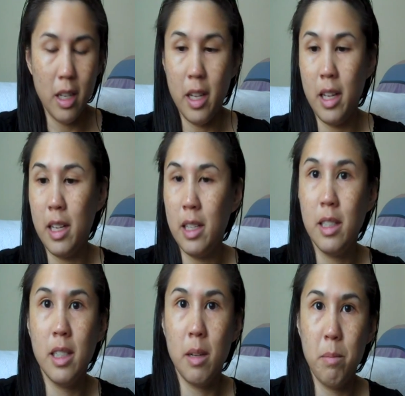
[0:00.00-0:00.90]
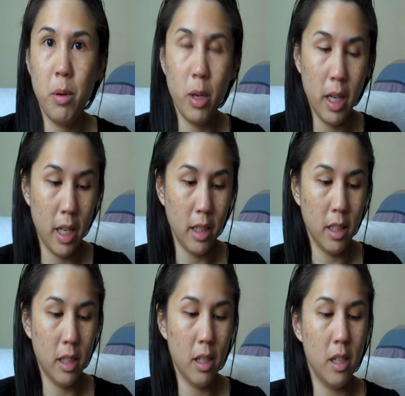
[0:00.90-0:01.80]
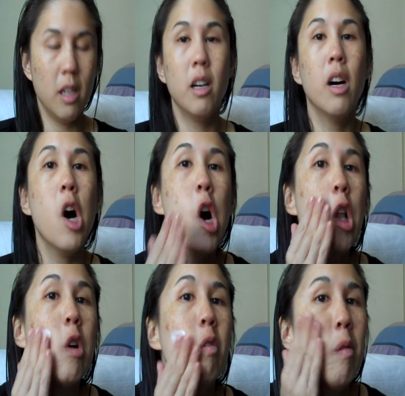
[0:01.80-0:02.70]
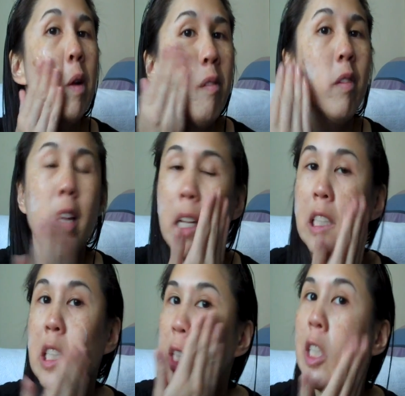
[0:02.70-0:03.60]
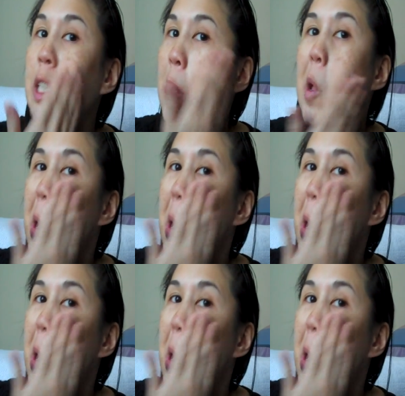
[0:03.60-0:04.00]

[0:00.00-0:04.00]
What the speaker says: and put it all over my face.